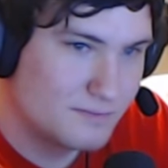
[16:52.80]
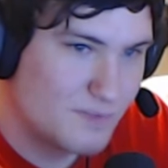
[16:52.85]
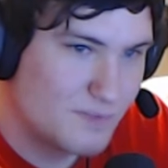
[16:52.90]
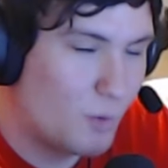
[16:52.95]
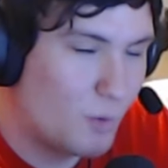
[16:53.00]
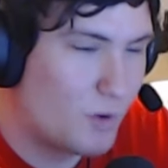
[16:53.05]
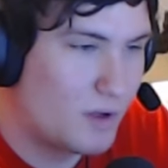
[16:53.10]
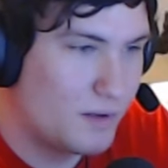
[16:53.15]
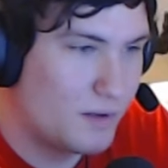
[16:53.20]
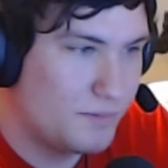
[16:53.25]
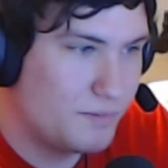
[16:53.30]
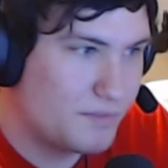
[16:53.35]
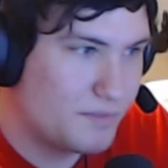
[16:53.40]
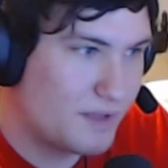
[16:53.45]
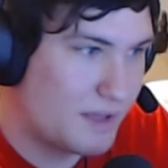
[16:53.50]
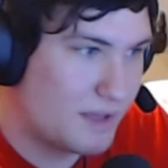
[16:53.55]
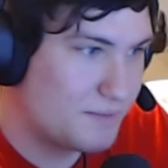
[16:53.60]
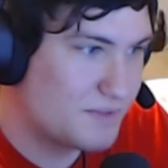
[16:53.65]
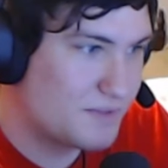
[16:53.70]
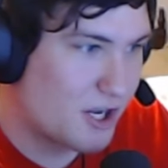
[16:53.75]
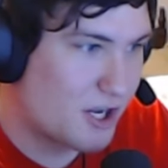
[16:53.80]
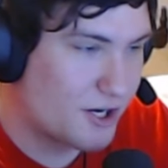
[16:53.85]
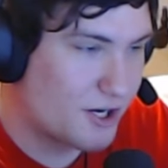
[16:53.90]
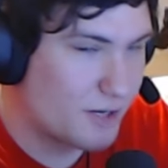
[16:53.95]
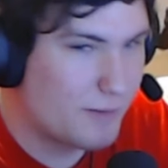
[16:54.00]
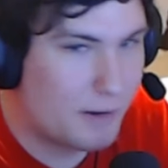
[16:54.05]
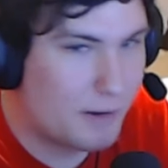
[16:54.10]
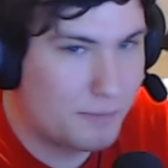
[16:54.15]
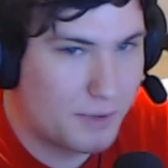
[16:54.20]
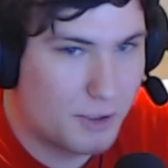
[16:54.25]
Well, I'm talking
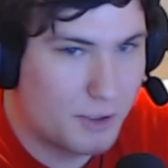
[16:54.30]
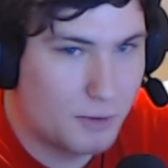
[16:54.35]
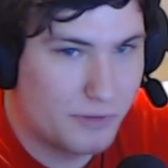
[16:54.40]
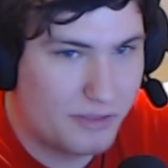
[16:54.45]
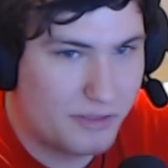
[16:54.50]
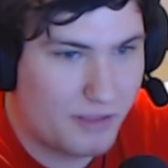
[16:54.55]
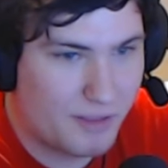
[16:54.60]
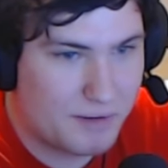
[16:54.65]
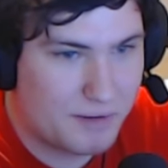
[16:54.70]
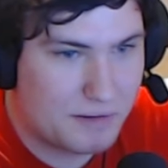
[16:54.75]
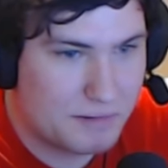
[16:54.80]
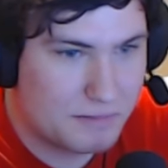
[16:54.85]
about both. Like